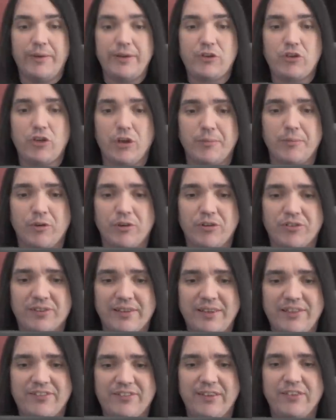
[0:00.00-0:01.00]
It
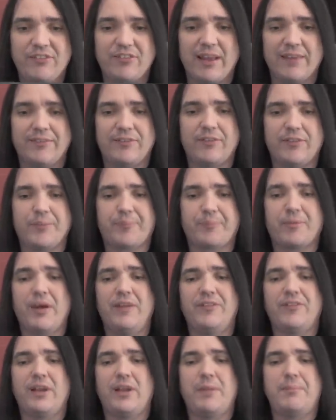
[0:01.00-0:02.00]
humorously suggests that the
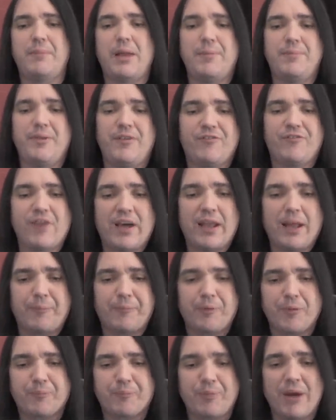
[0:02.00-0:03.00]
president may be fed
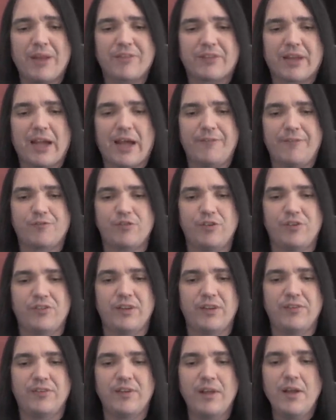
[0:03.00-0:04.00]
up with press
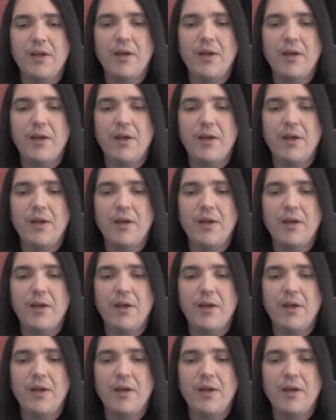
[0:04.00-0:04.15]
conferences.